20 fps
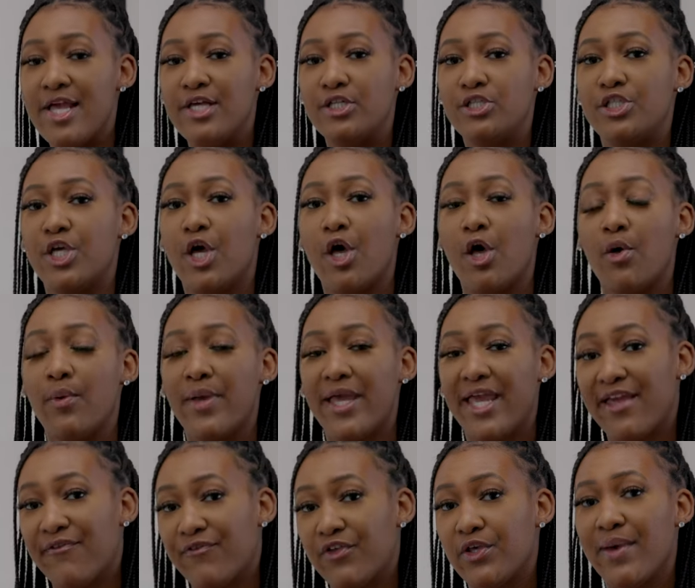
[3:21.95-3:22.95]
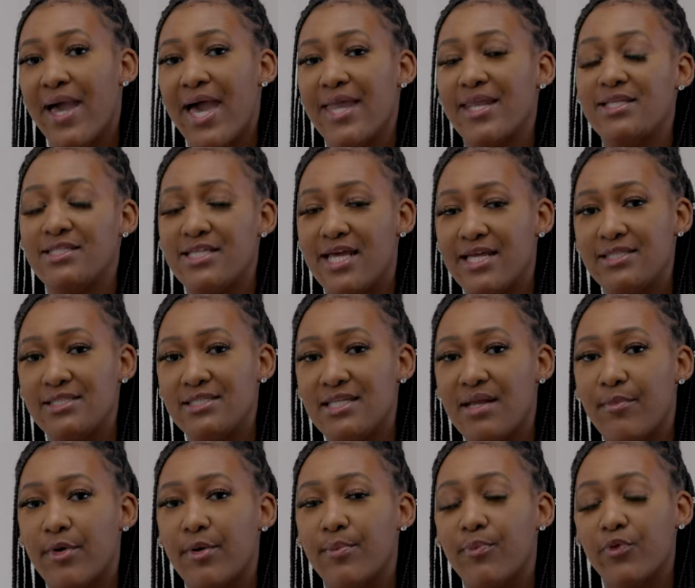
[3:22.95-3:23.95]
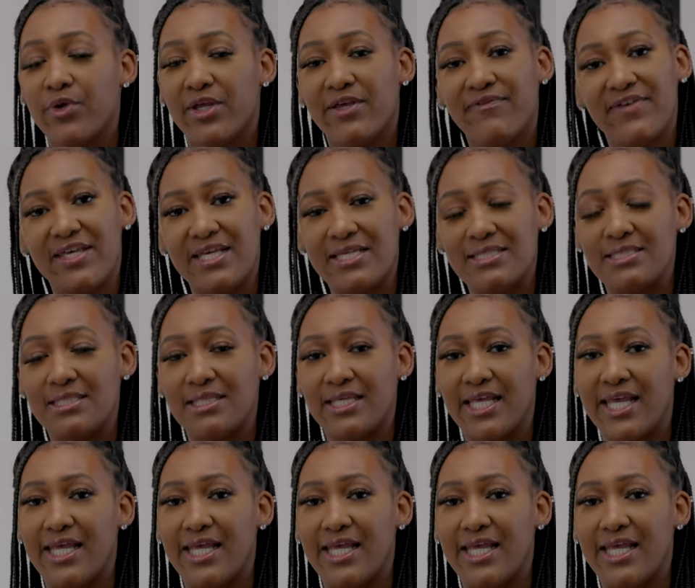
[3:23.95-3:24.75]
So if you had a DUNS number previously,